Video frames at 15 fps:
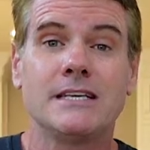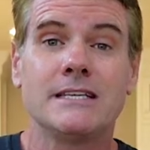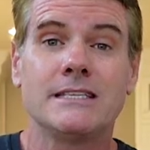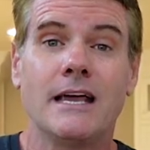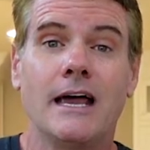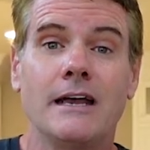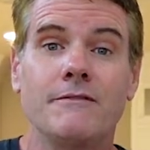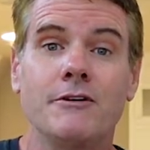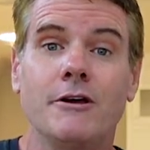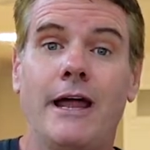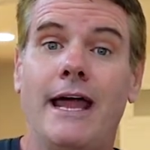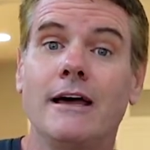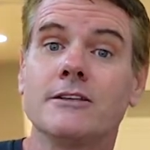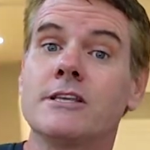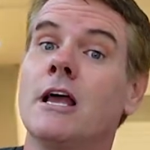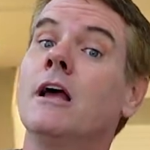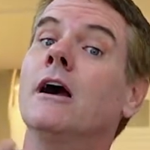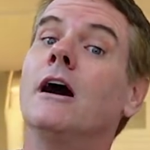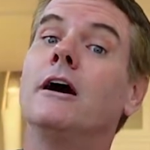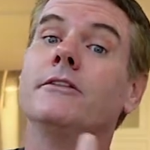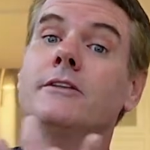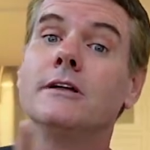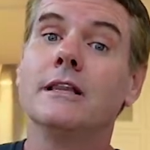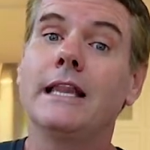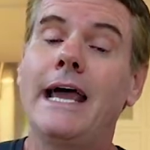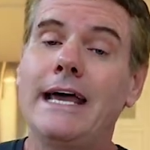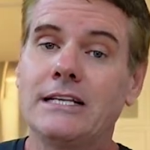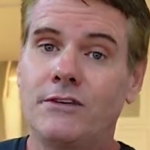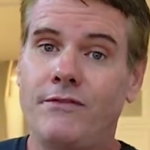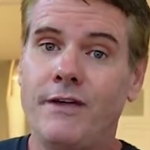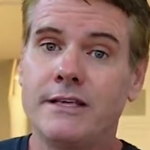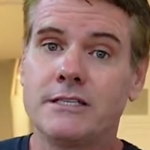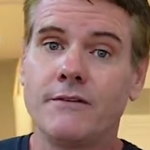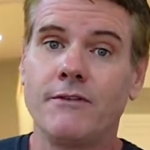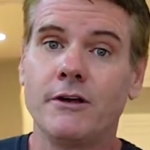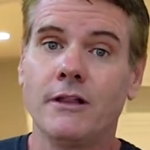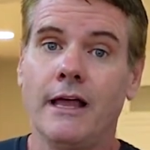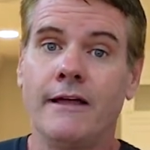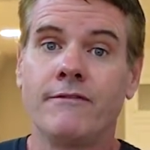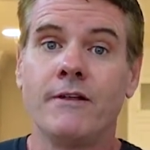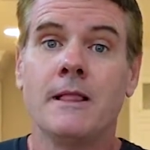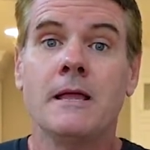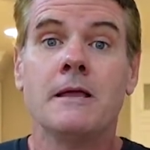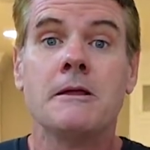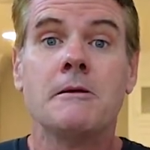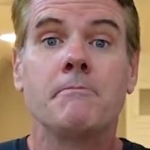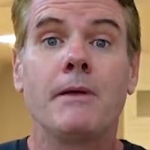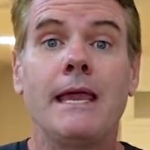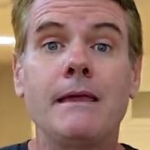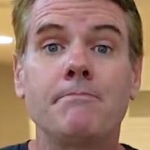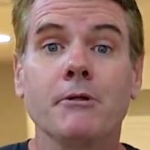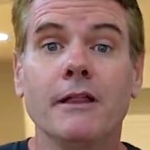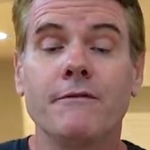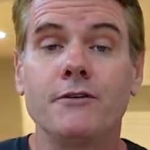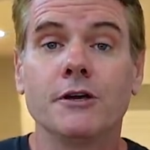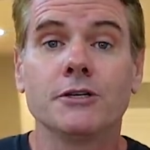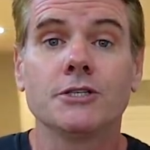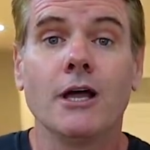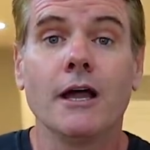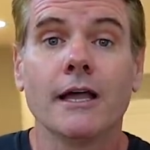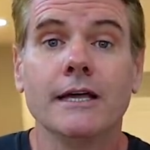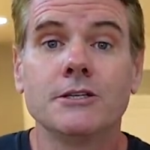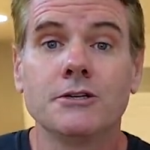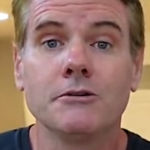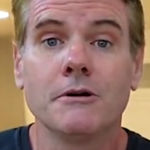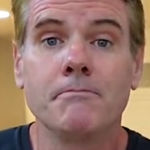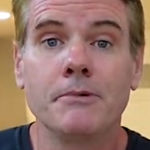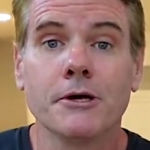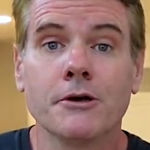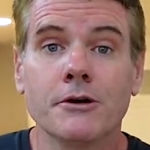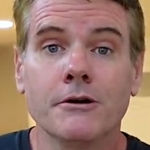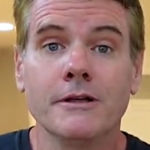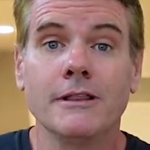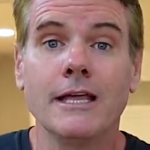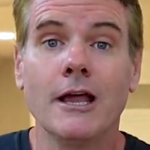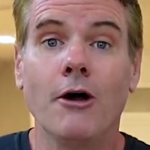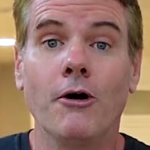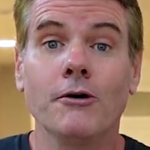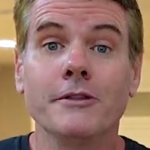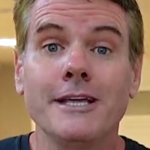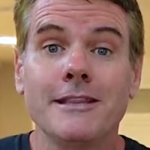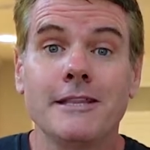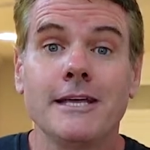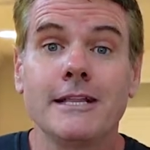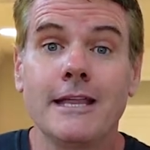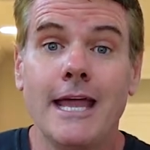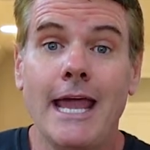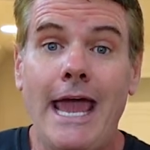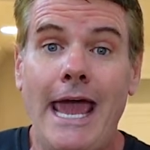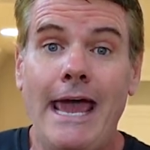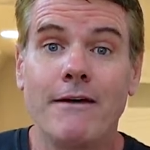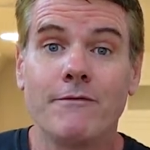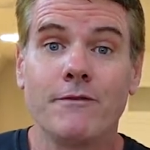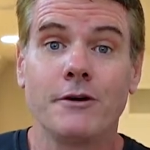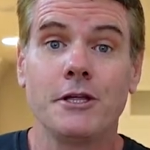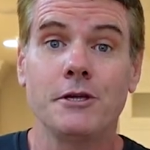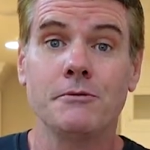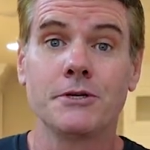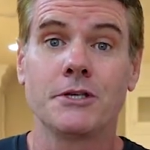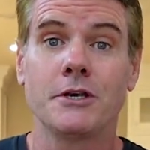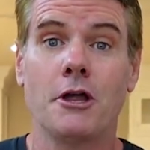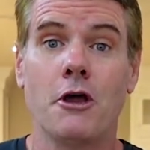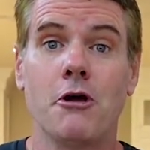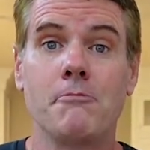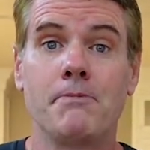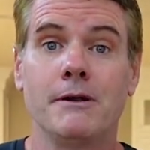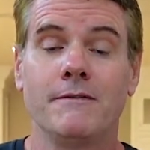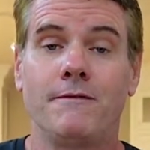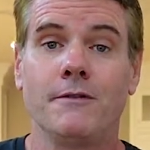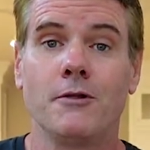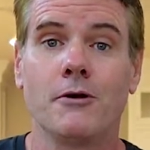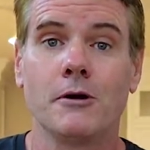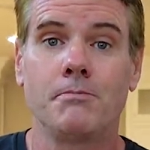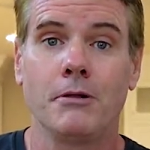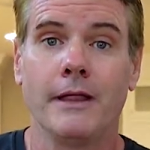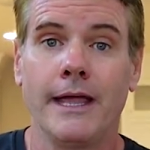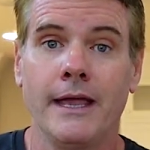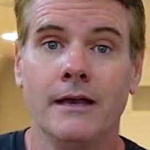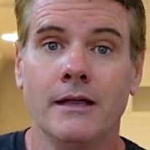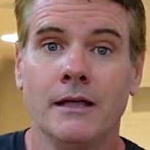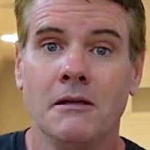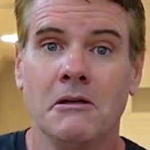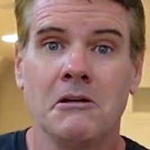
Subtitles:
the design of your house on the last phase of your life. People, if you're talking to a builder and the only thing they have for you is an open floor plan,